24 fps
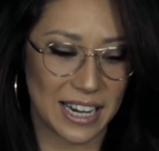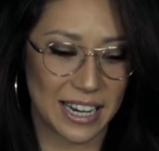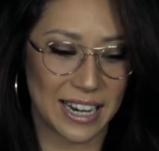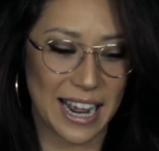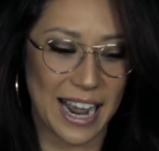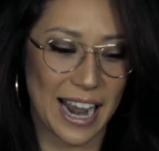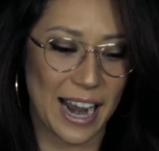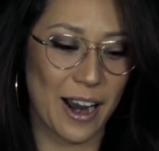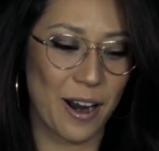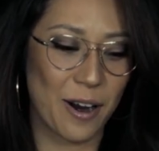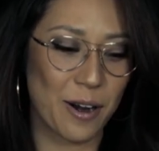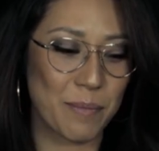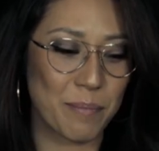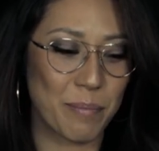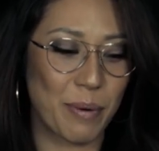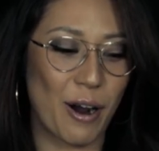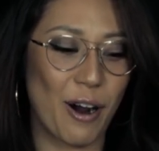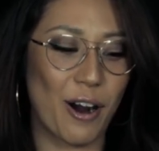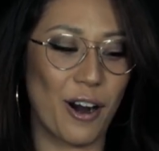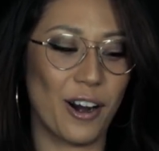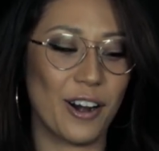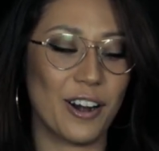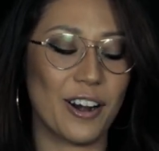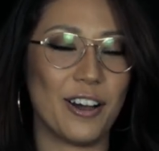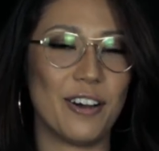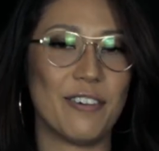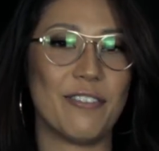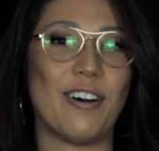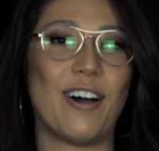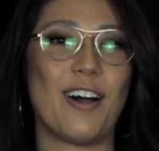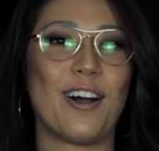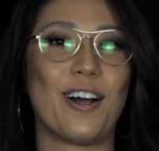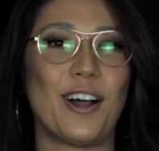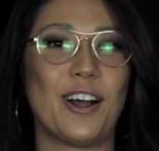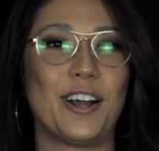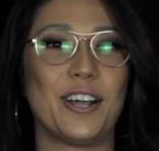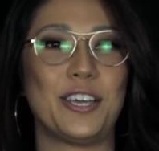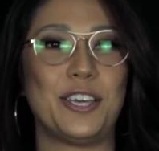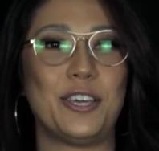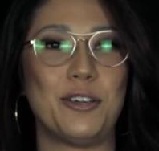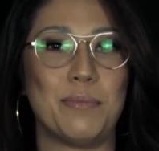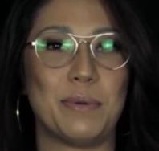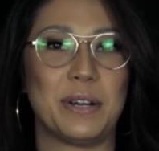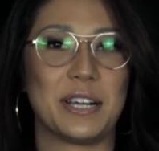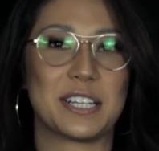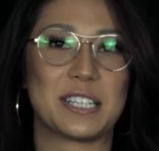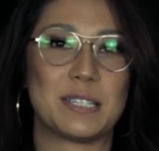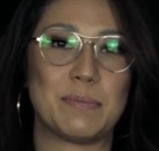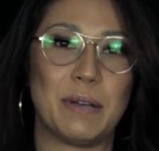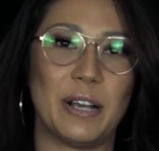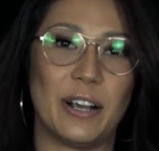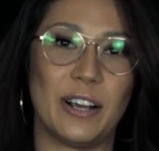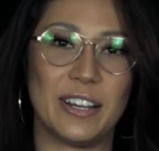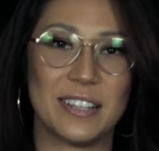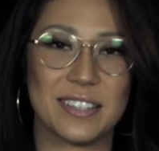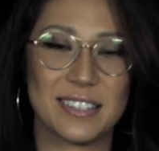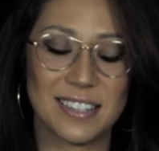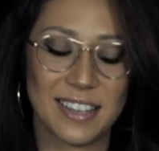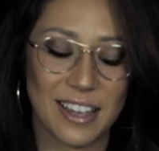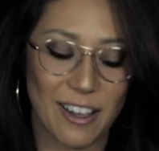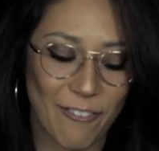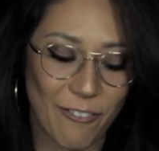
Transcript: an inherent part of our human experience?